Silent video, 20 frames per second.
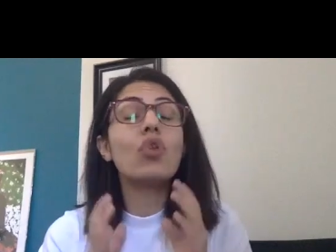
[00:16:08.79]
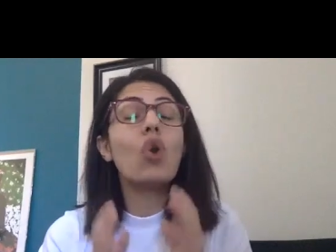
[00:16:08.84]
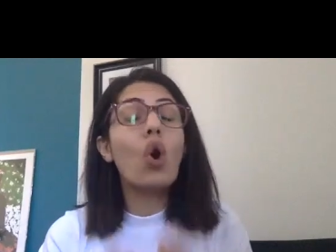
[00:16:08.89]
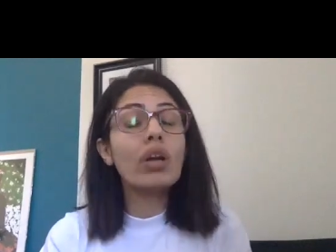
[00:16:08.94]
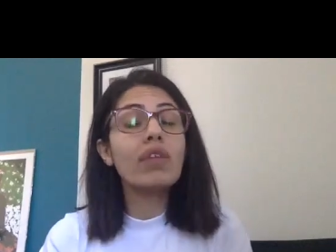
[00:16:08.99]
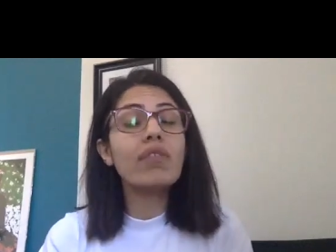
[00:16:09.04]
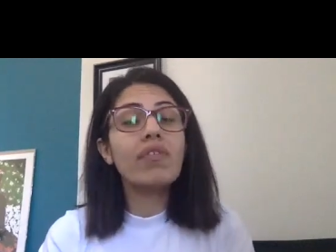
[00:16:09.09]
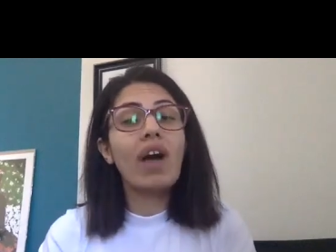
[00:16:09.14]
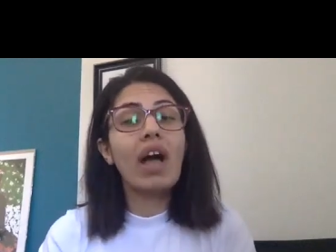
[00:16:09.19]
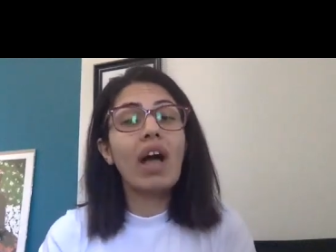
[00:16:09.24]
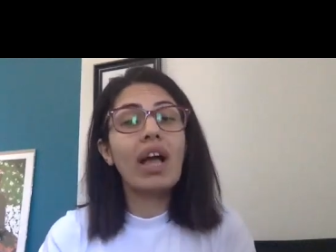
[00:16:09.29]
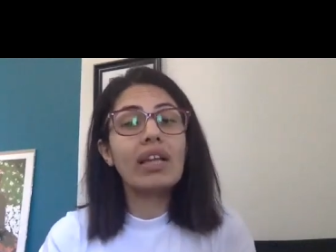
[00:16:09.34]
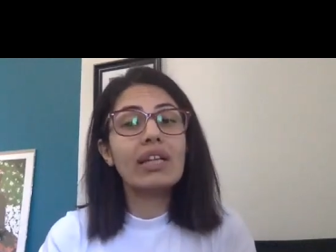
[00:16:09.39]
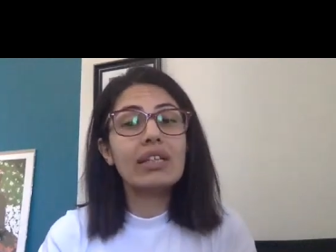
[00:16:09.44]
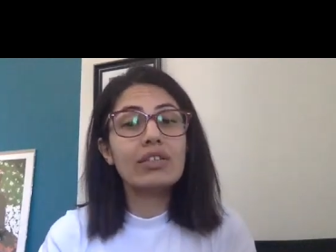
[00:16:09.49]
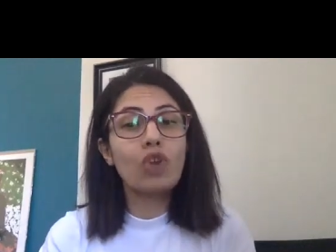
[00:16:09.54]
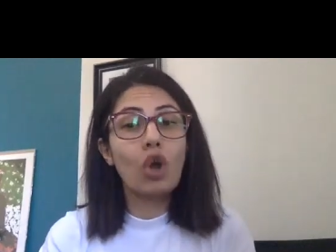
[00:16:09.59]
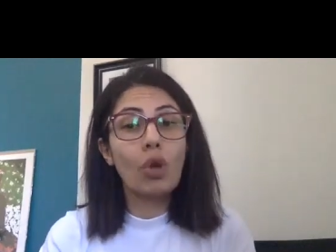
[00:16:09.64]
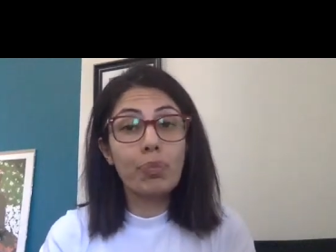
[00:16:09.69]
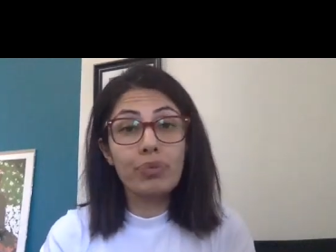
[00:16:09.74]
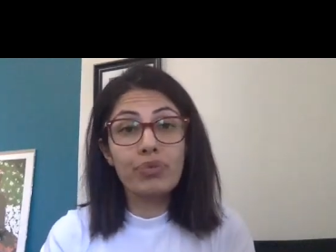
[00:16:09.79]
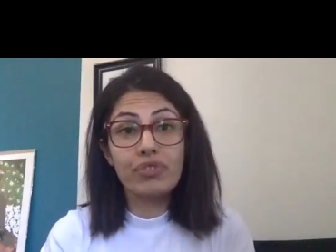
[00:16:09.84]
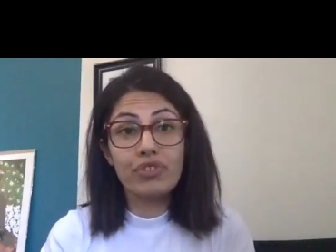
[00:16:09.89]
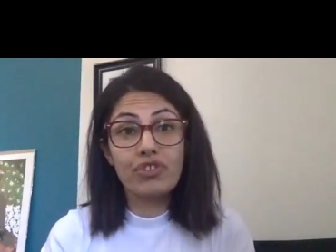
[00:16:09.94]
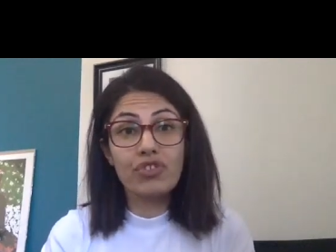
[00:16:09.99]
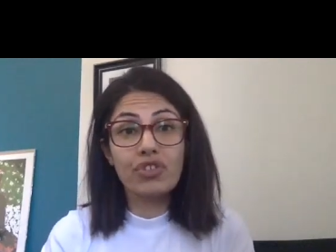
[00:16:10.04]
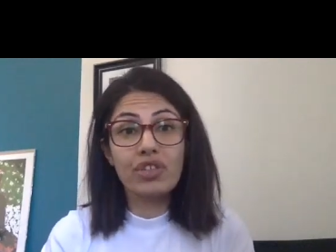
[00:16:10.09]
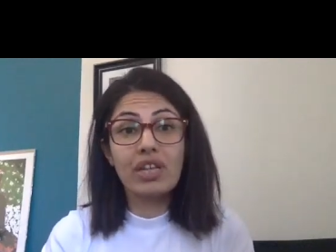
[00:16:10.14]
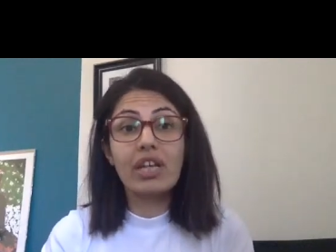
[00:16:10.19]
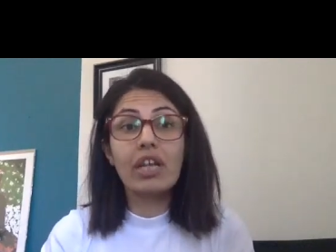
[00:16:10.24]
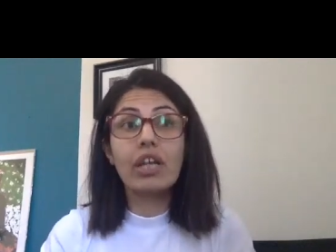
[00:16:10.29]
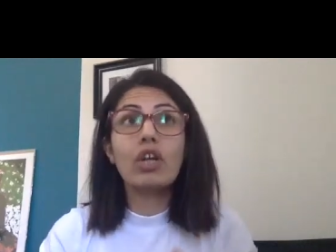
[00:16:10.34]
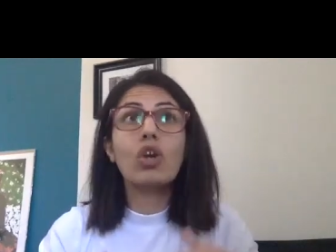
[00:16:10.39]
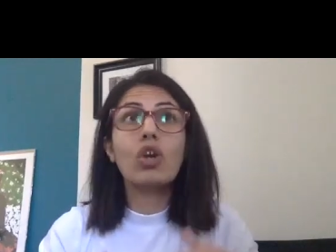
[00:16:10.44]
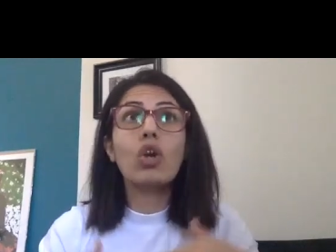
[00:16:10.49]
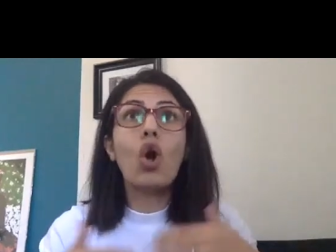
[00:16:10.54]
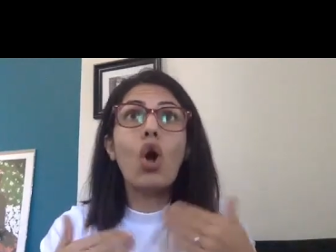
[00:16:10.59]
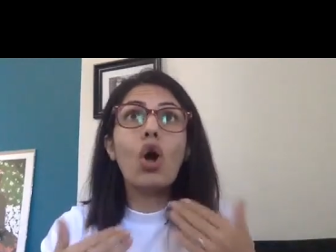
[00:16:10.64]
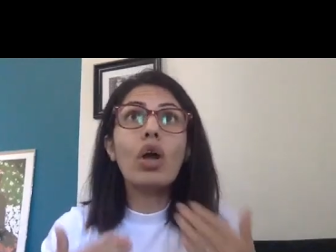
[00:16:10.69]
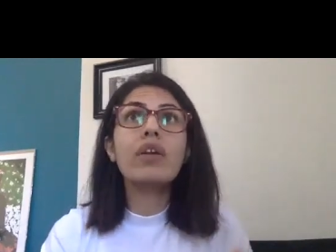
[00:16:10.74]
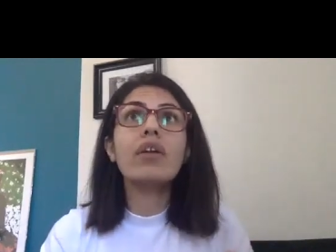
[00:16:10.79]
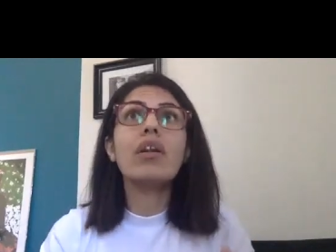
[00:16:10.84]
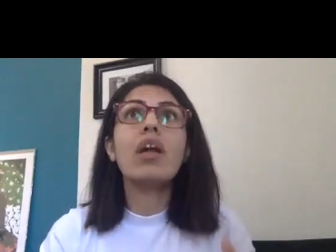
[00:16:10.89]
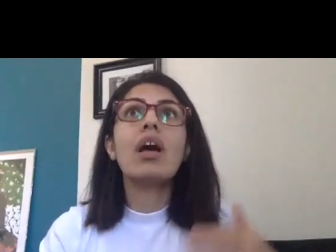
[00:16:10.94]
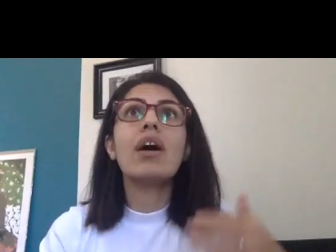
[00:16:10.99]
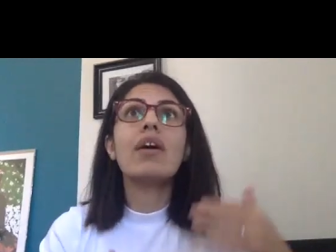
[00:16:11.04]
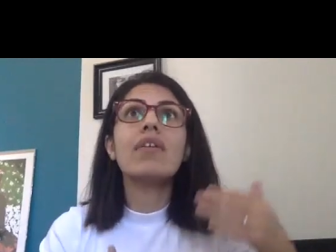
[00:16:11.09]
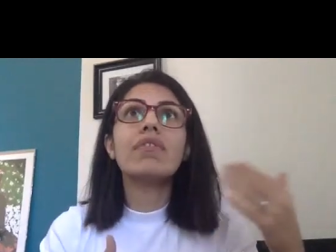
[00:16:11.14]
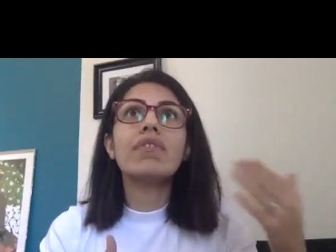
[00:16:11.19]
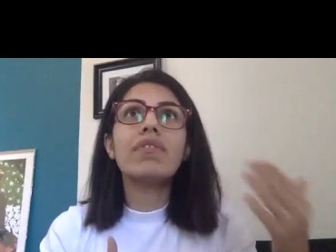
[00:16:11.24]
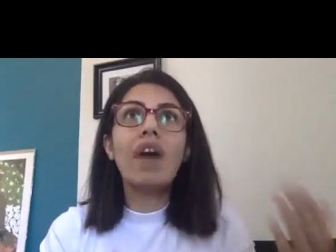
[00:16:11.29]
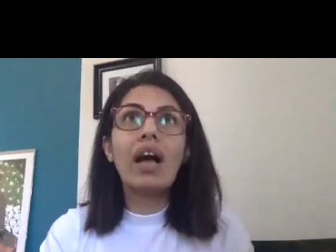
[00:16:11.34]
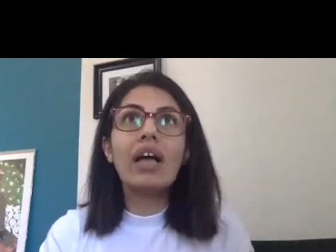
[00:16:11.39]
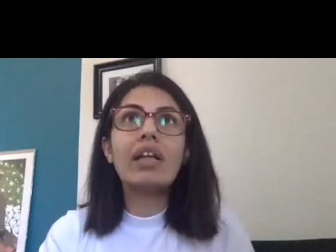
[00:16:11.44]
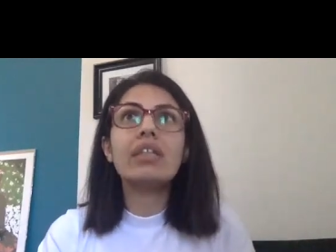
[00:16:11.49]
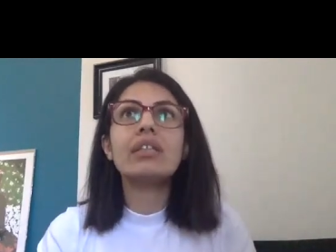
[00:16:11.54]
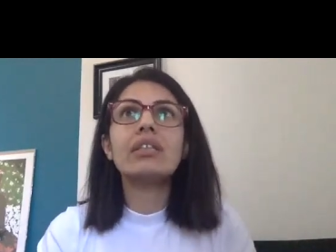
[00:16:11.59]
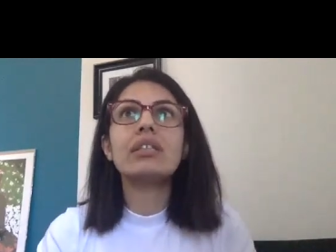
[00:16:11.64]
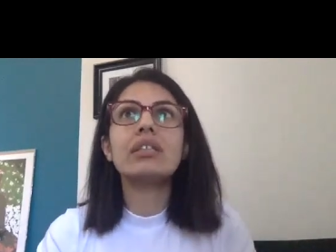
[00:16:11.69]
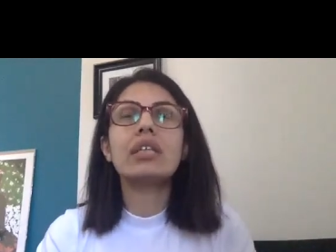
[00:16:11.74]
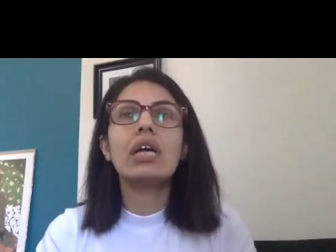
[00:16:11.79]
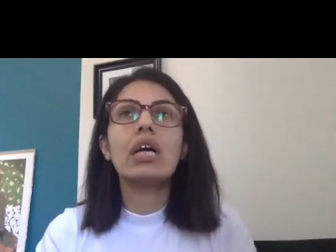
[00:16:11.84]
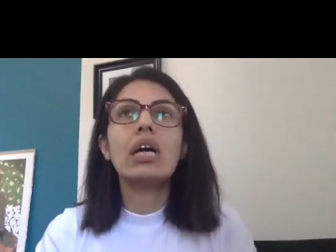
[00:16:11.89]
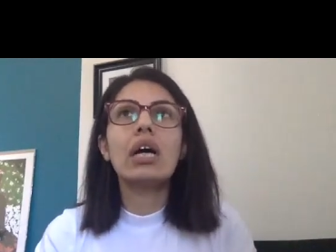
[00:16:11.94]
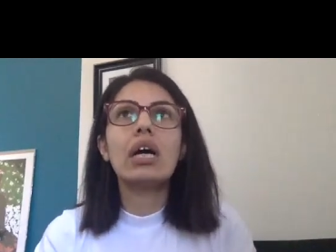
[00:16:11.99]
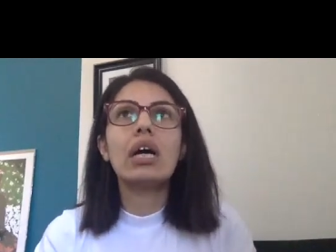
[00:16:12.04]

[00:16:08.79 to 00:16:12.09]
non-violent opposition and a non-violent